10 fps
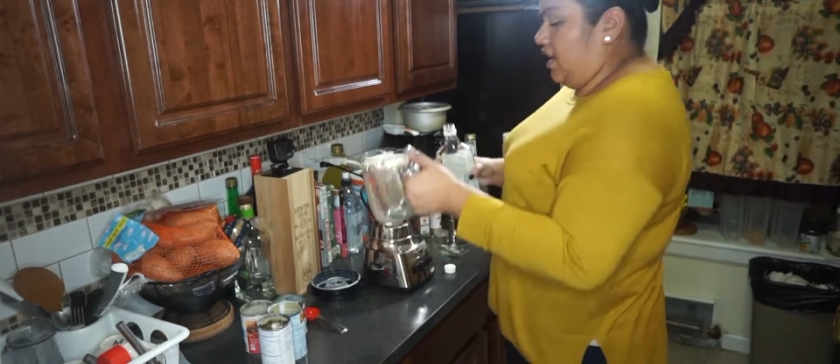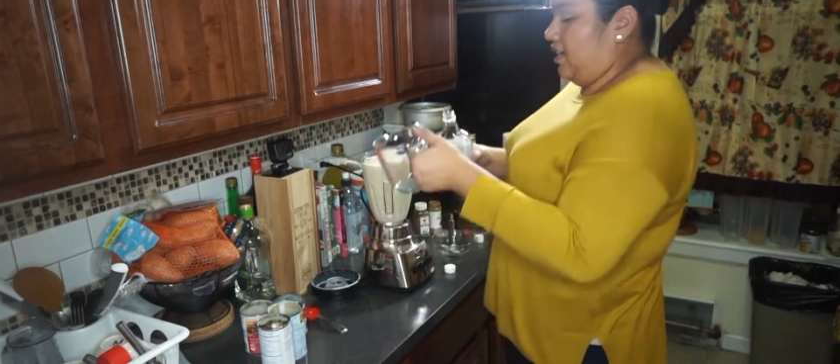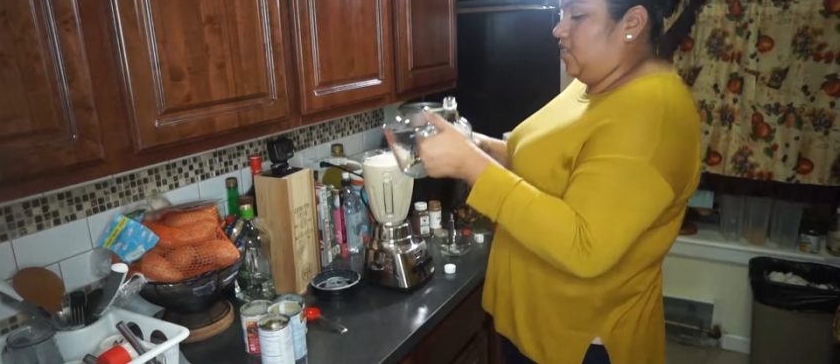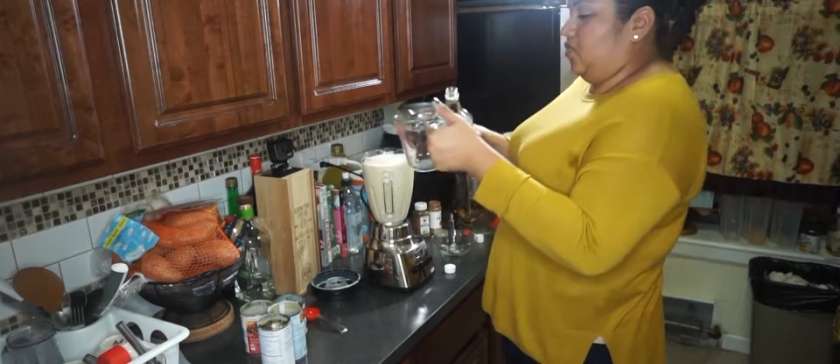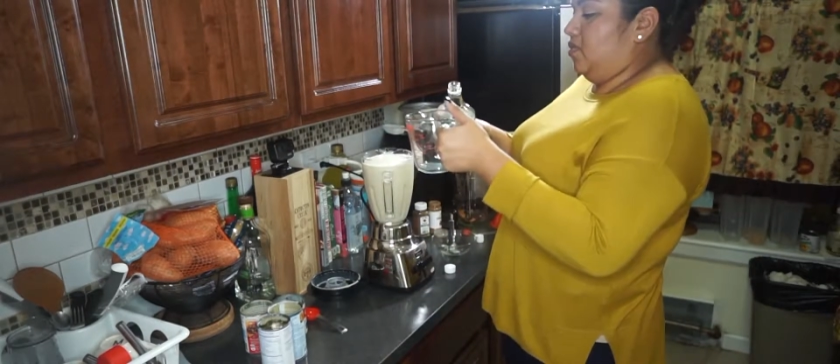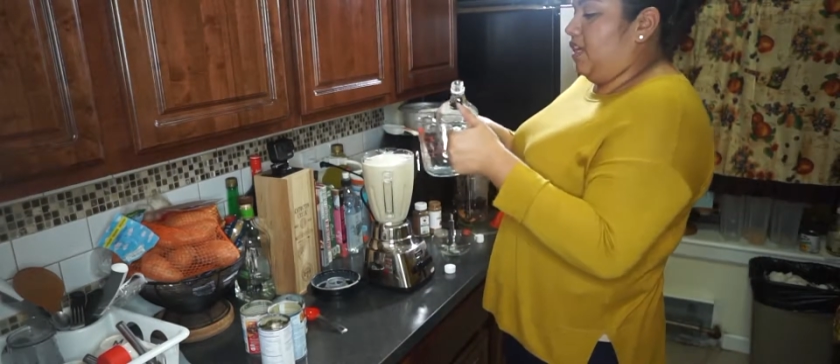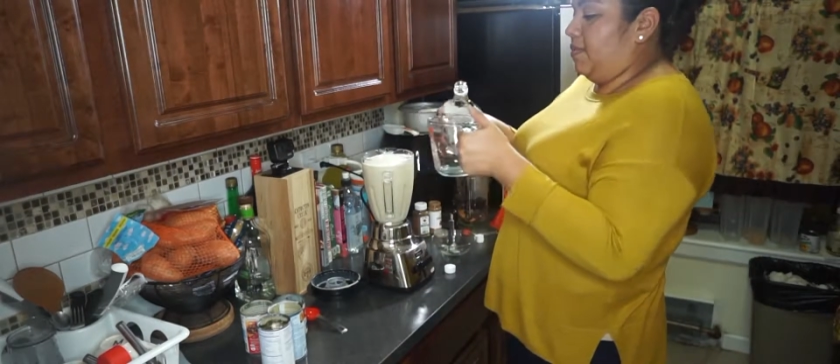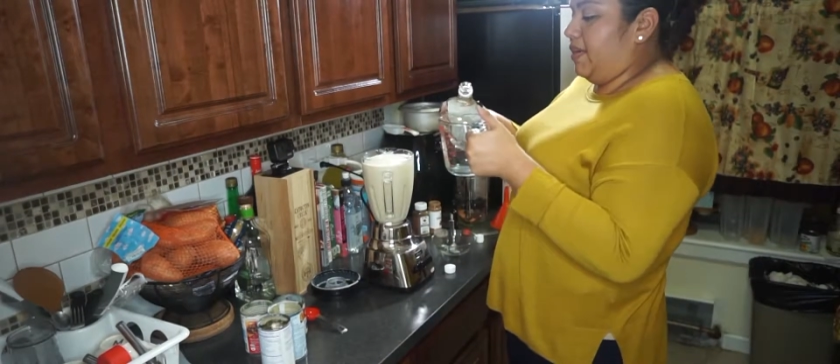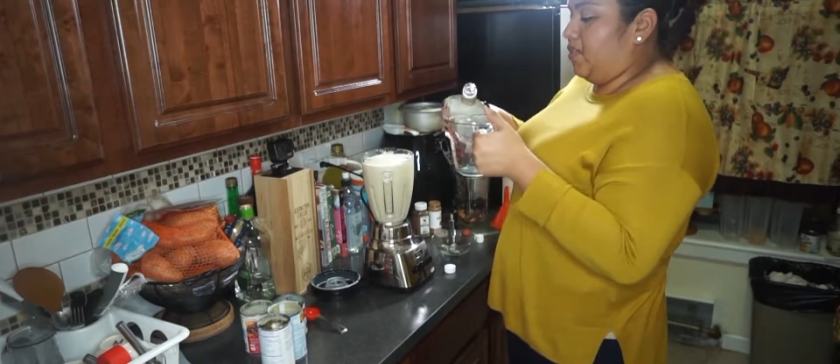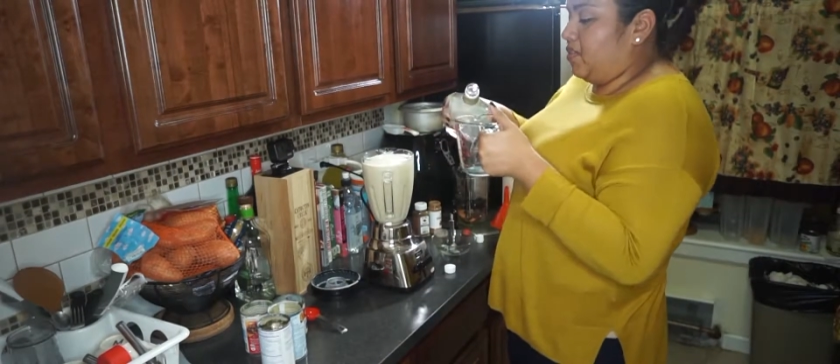I do like
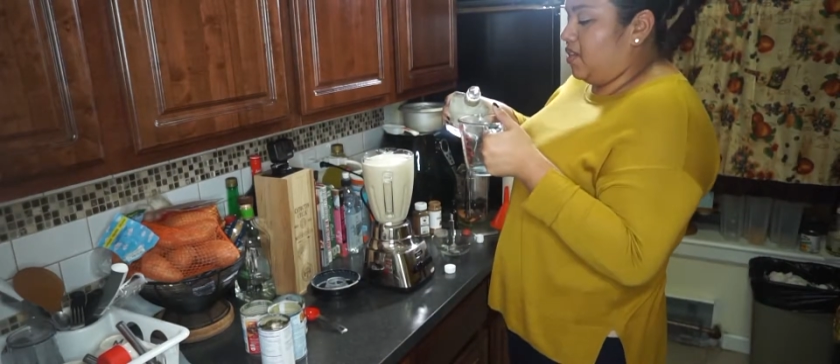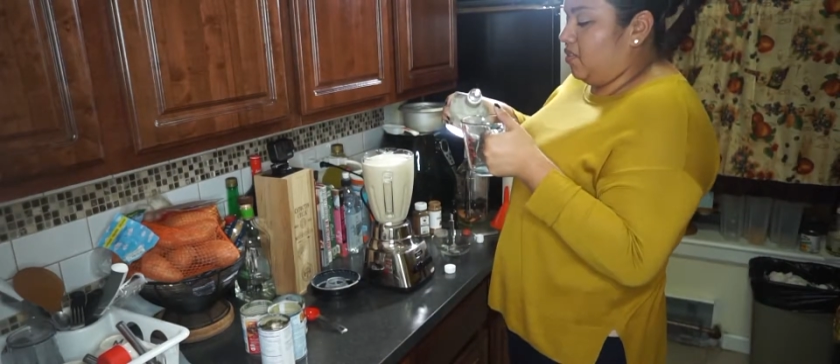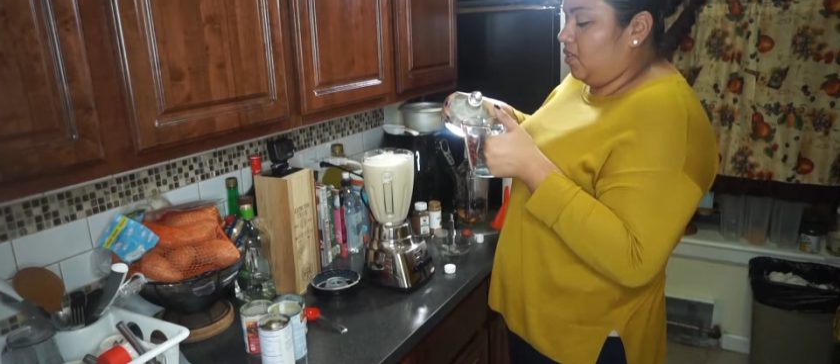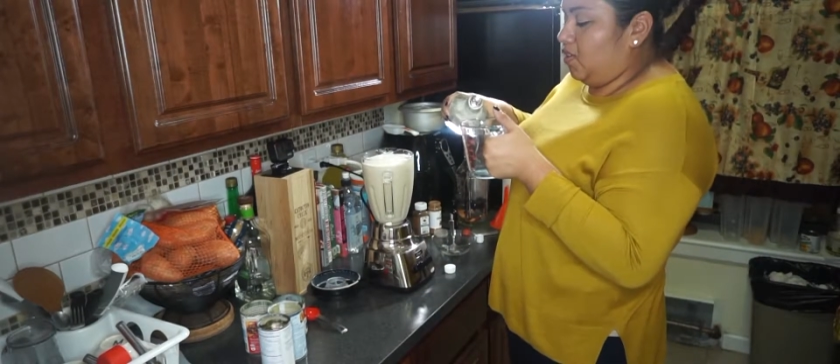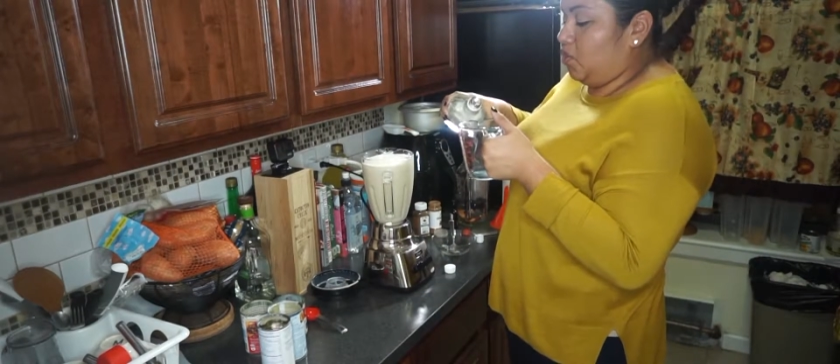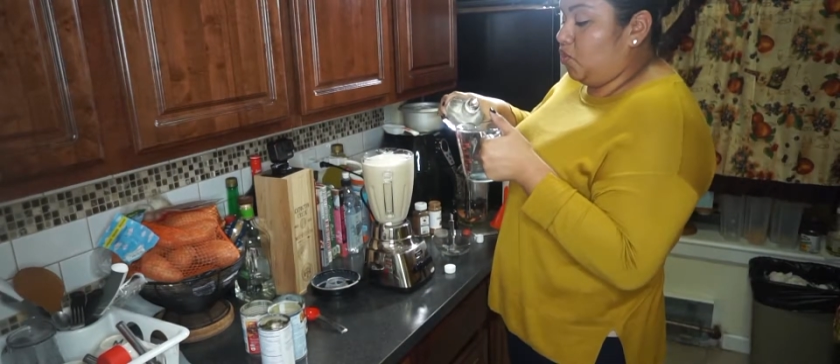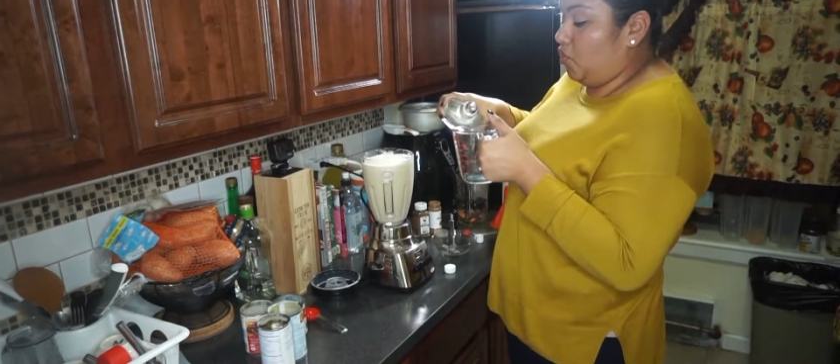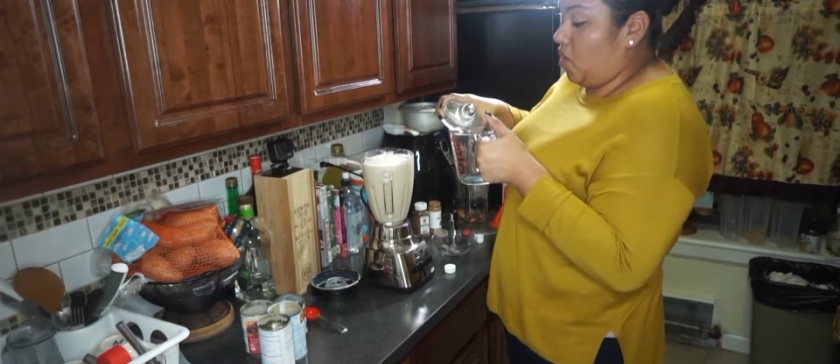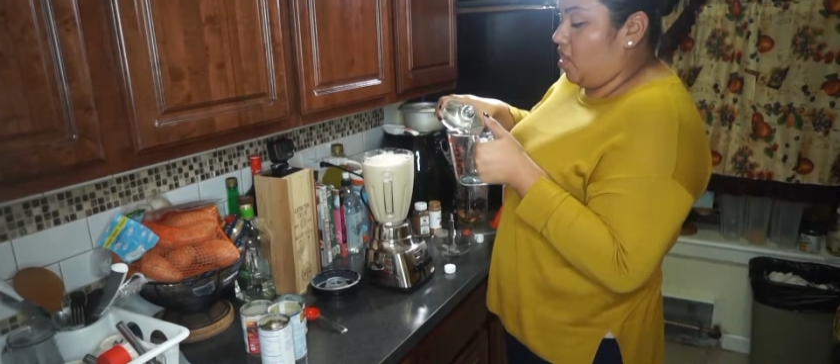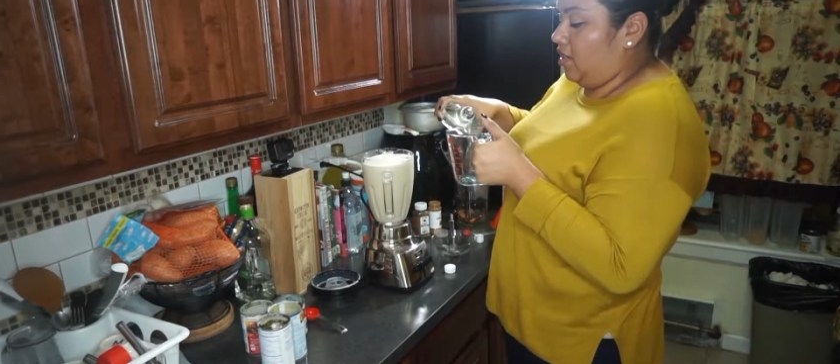my coquito a little
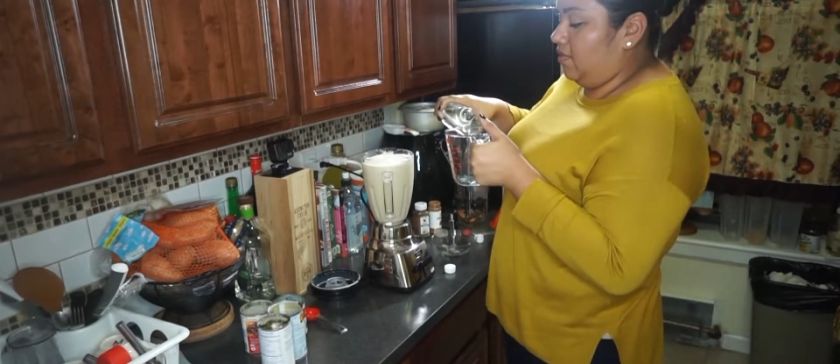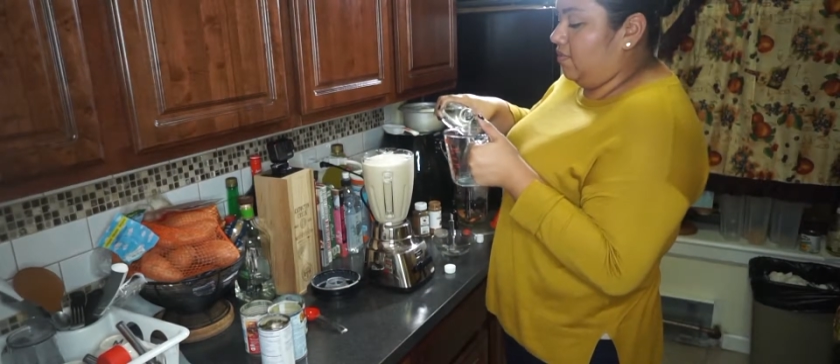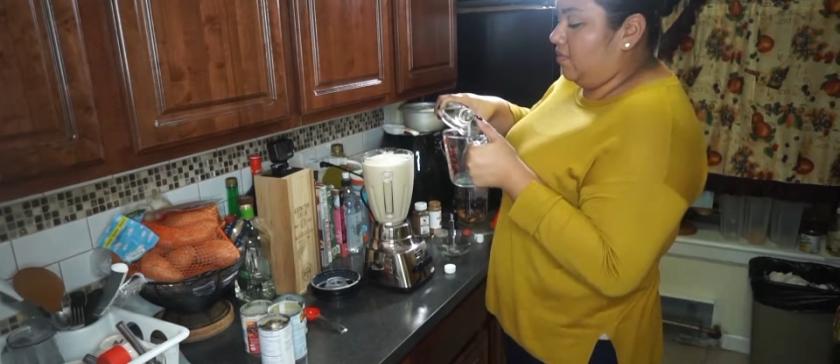strong,